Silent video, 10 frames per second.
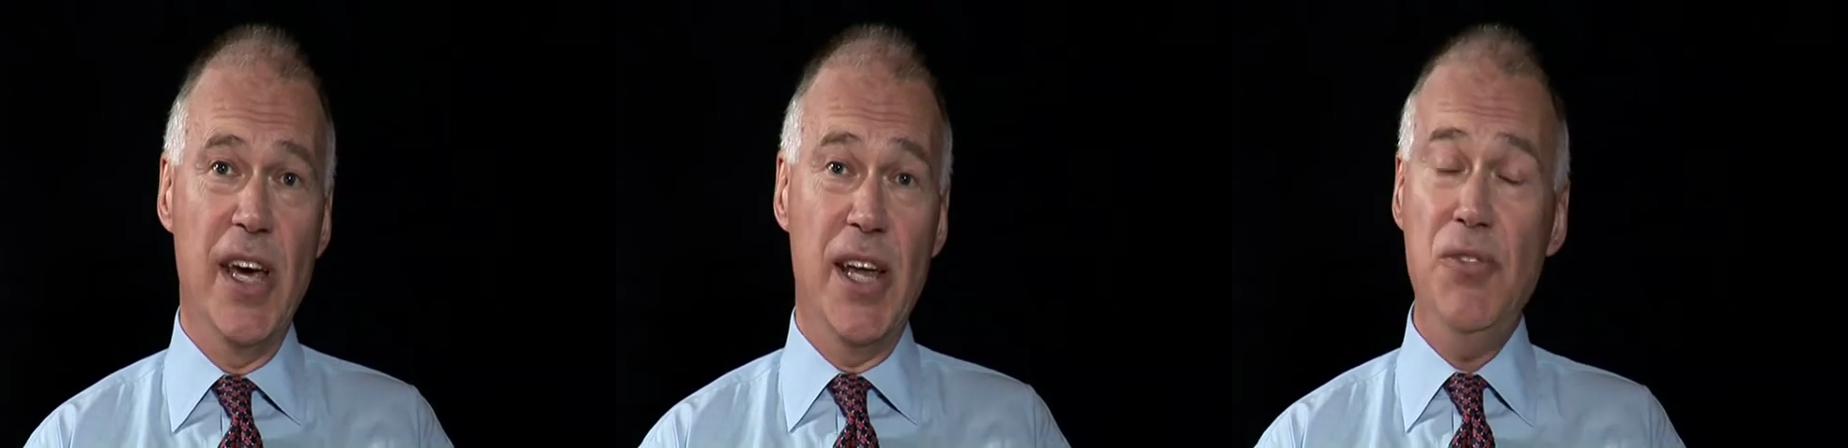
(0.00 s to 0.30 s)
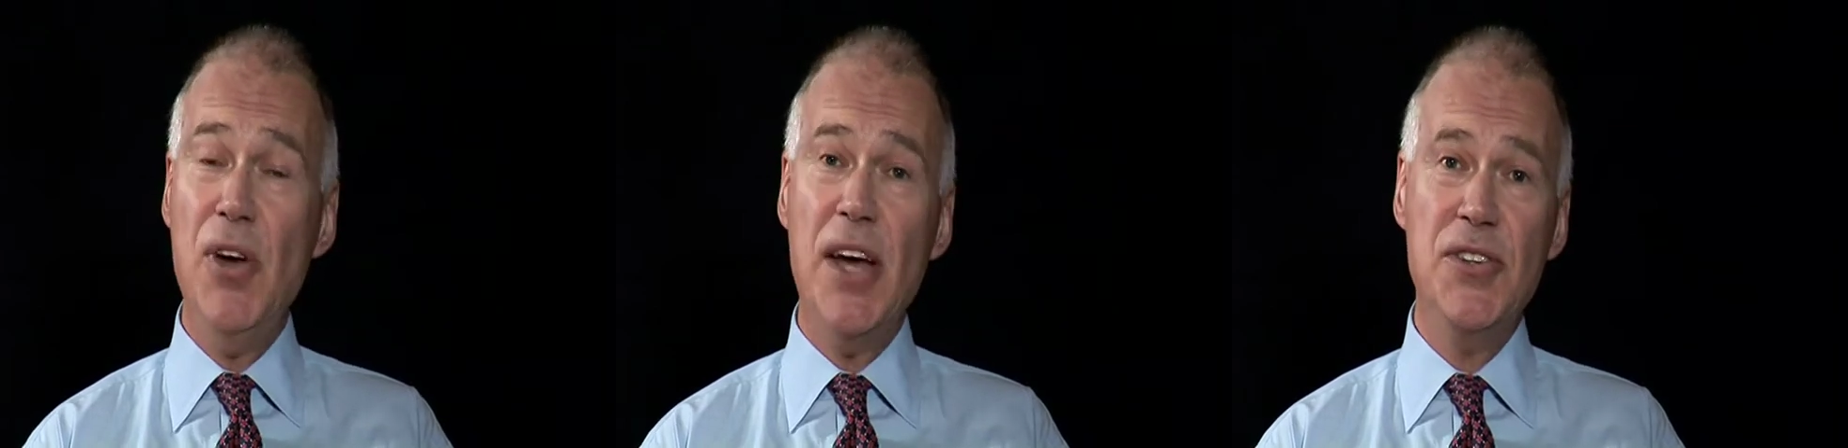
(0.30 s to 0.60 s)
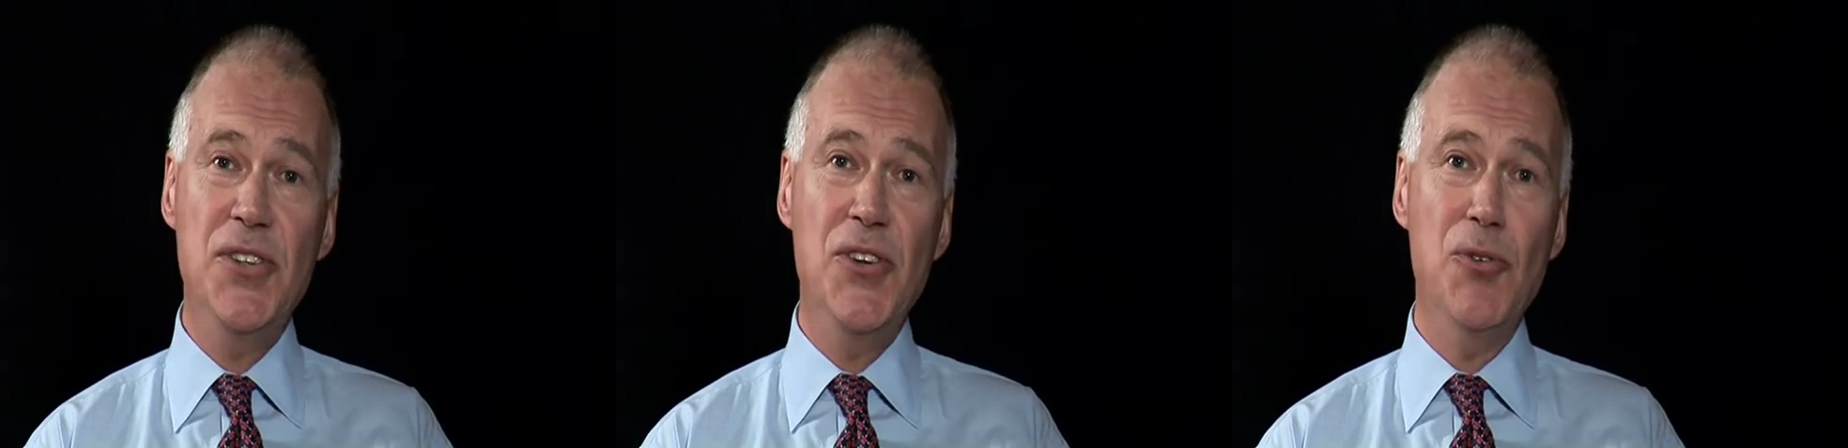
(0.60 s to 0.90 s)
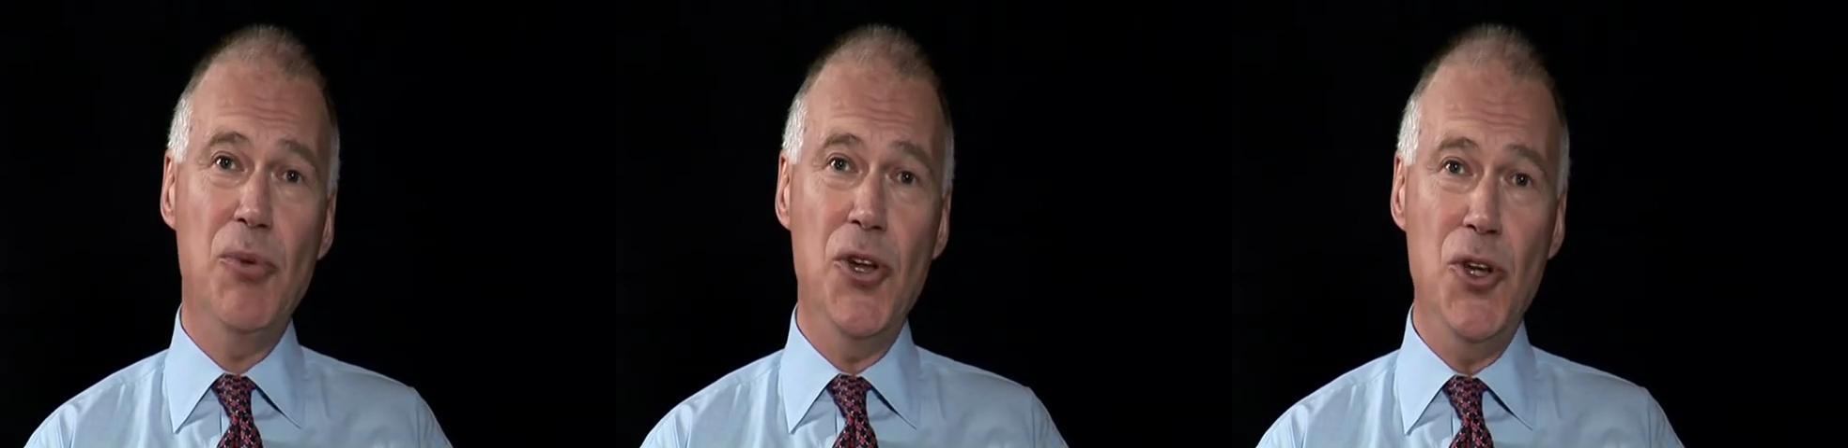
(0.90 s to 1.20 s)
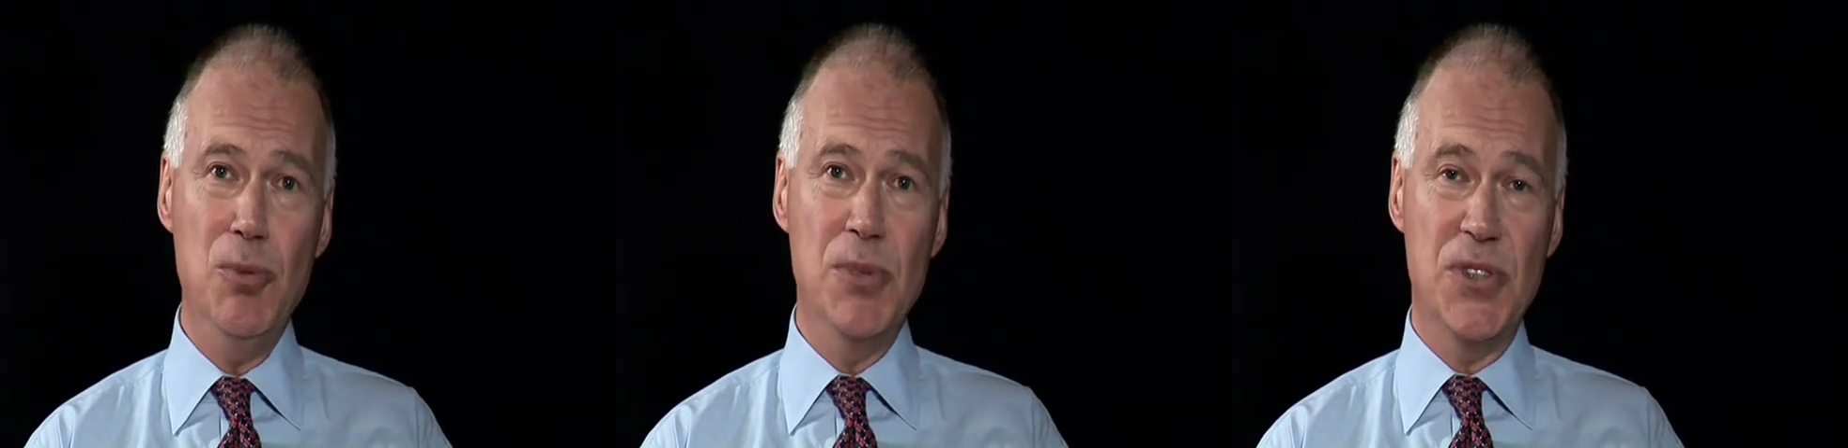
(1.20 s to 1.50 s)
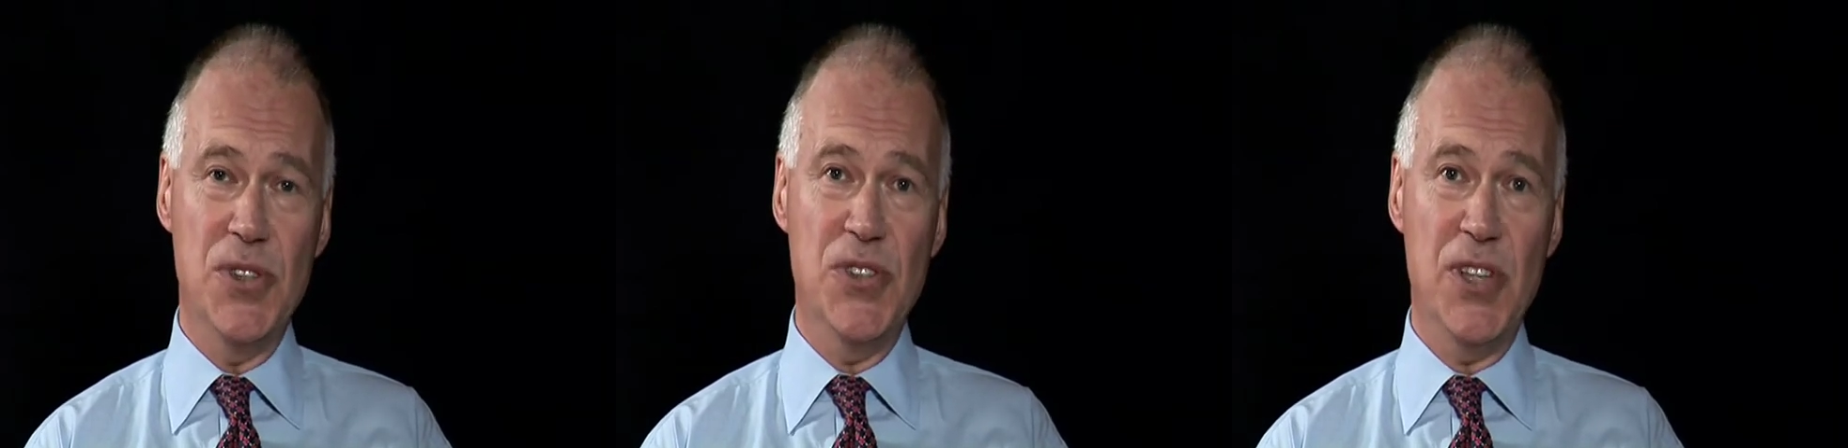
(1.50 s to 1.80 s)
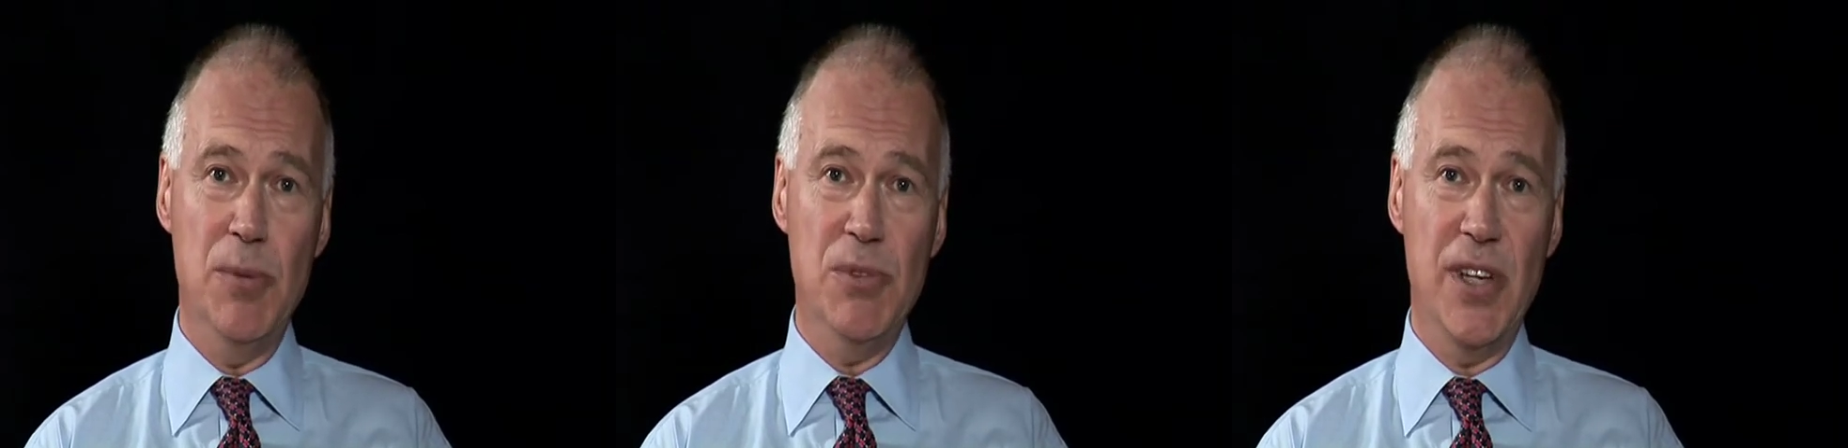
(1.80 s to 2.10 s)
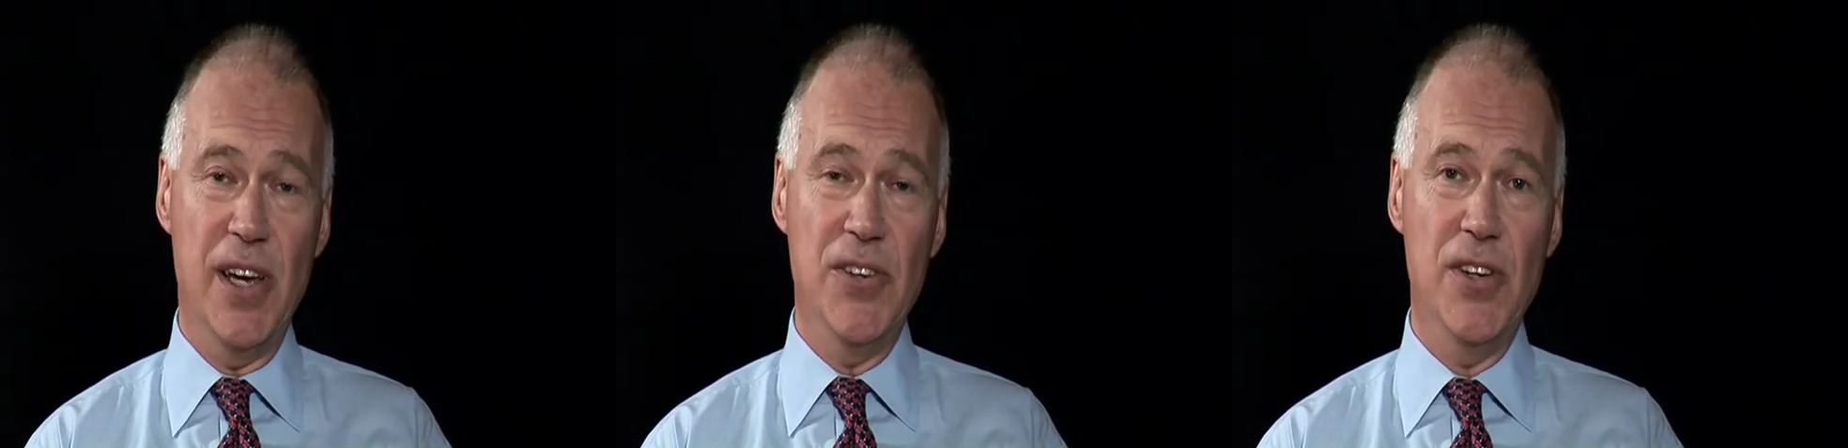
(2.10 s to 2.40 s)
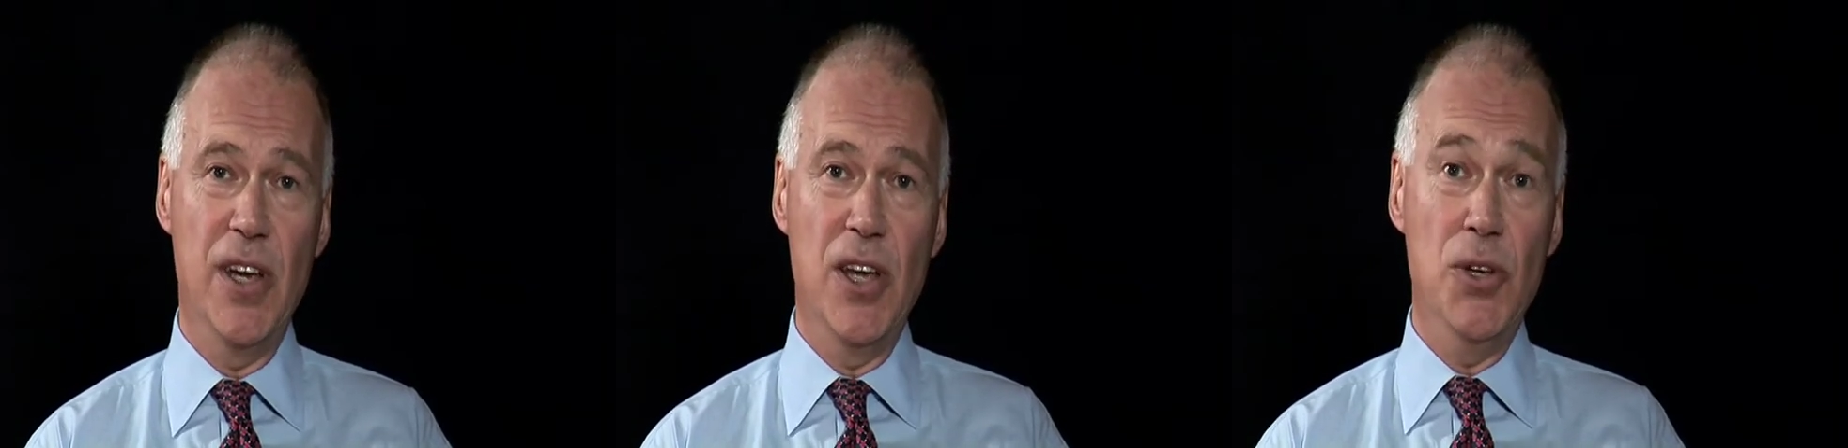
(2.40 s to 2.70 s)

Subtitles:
and if you had to do them on humans at the same stage,